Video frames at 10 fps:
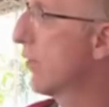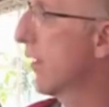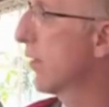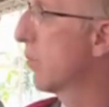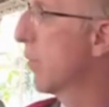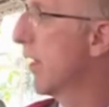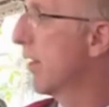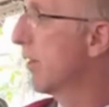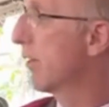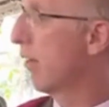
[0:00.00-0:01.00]

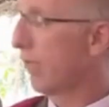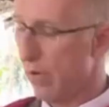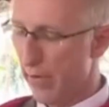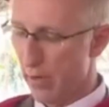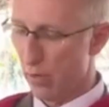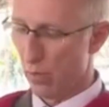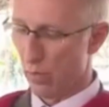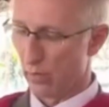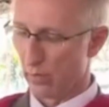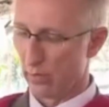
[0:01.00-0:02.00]
experience of the real
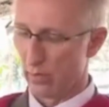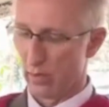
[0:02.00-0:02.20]
world,